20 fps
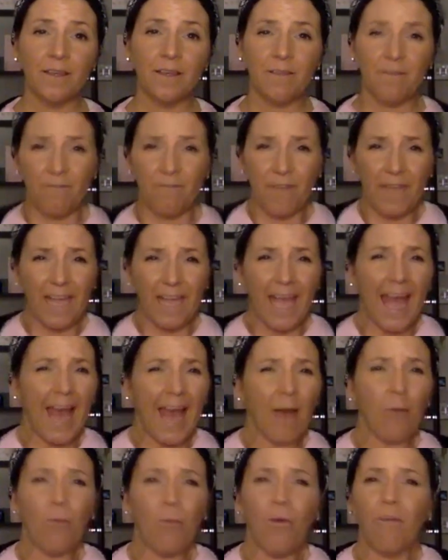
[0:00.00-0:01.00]
Figure
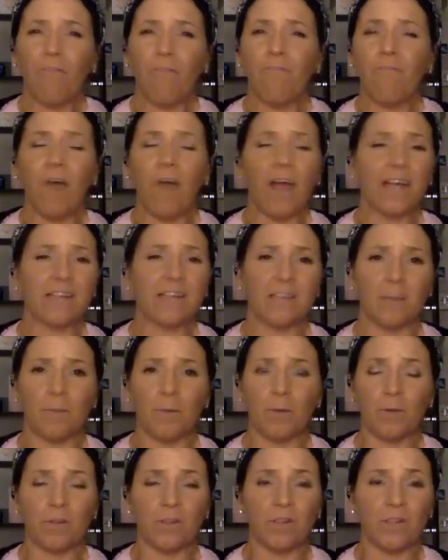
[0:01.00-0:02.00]
out what fires
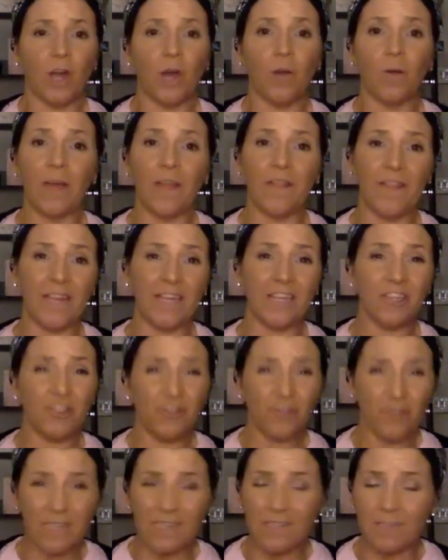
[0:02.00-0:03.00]
up your soul, and then
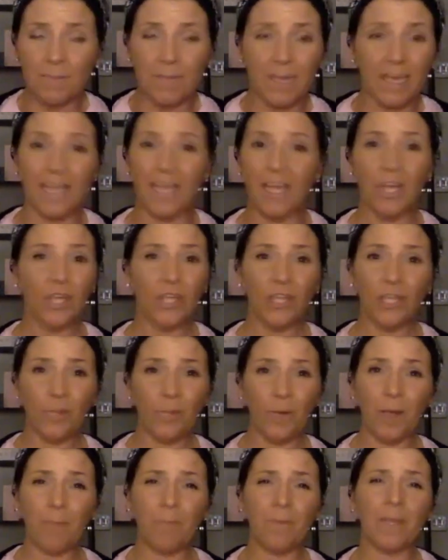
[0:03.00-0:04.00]
trust me,
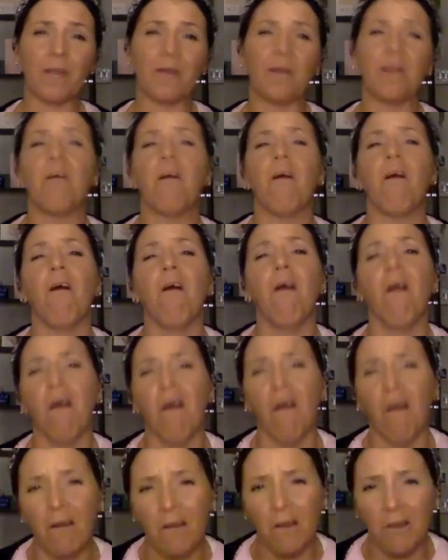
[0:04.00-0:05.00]
you won't be going,
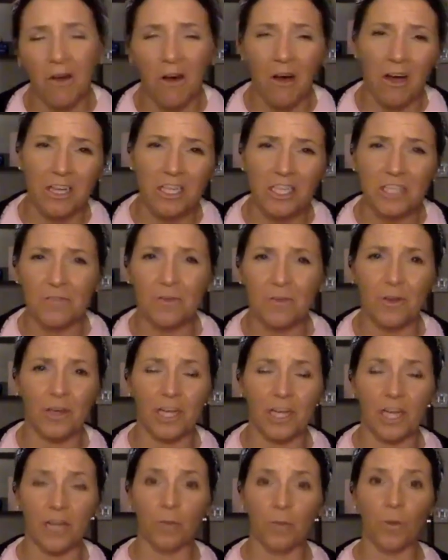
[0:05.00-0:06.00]
oh gosh, I've got to
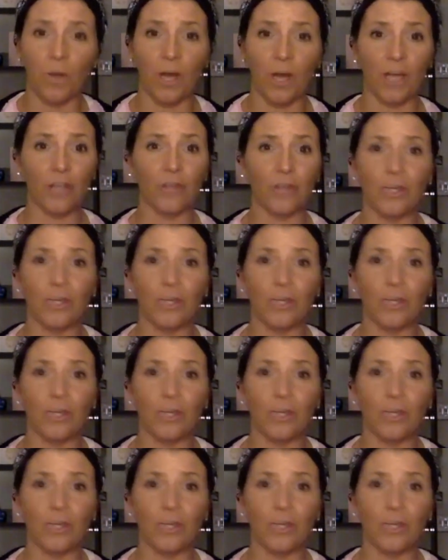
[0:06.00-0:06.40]
go to work.